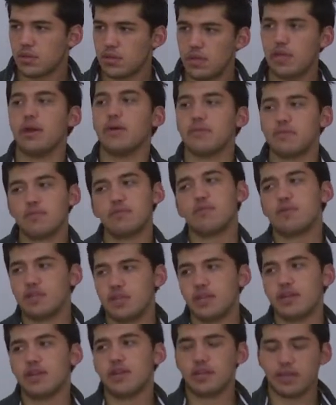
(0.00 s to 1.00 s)
Yeah, we
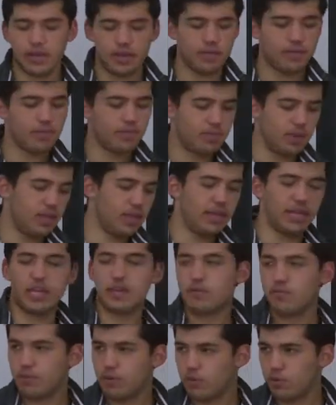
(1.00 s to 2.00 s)
didn't, yeah. But like
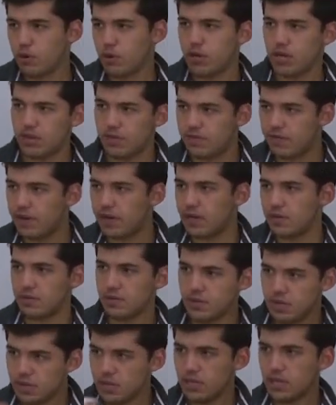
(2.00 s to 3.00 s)
if we were to define
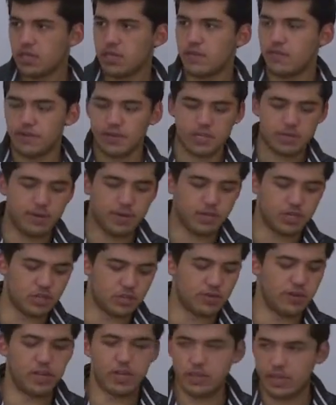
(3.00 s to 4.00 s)
different expressions,
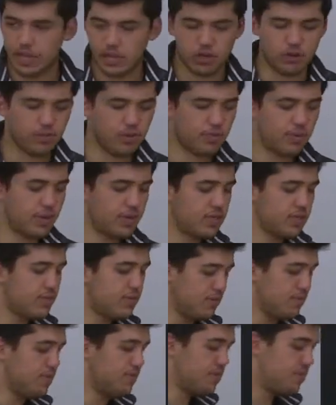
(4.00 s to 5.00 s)
right, that could be possible.
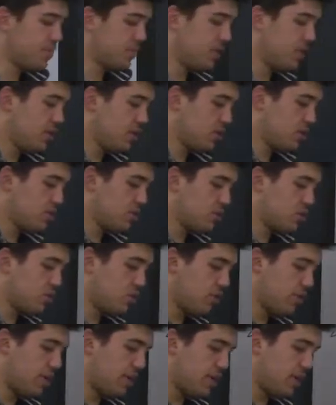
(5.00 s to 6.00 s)

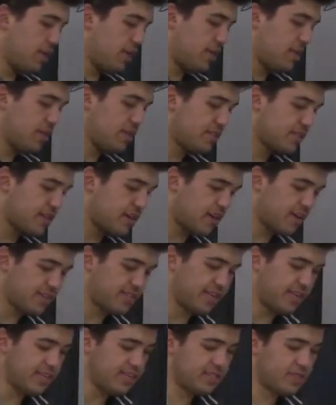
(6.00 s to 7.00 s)
So then in this
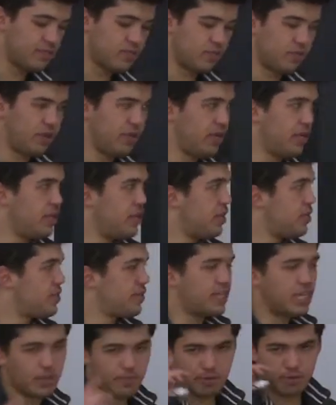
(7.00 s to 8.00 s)
context, we need to
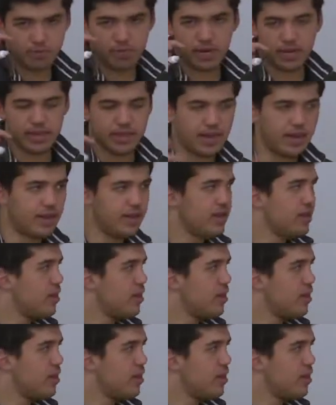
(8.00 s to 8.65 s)
keep in mind that